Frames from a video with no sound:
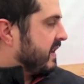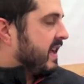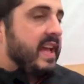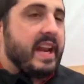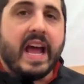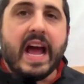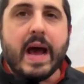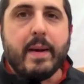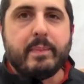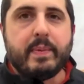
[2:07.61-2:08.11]
it
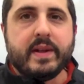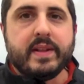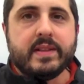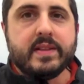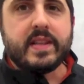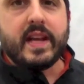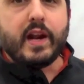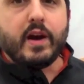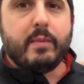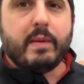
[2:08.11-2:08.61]

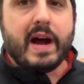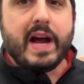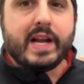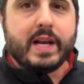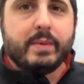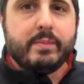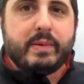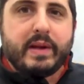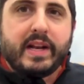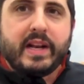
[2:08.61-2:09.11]
happens. I don't mind
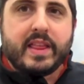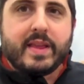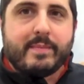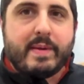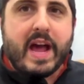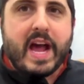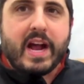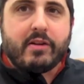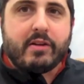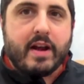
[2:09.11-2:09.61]
them being in the
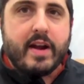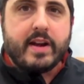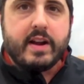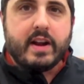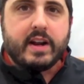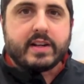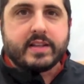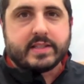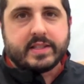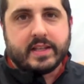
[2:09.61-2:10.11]
background
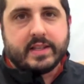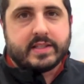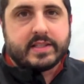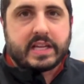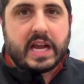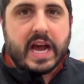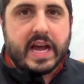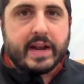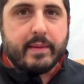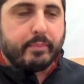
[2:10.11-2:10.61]
here because it's
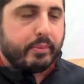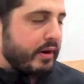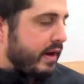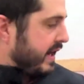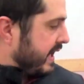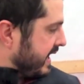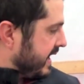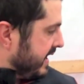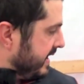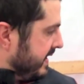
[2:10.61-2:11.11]
kind of
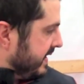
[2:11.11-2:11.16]
pretty.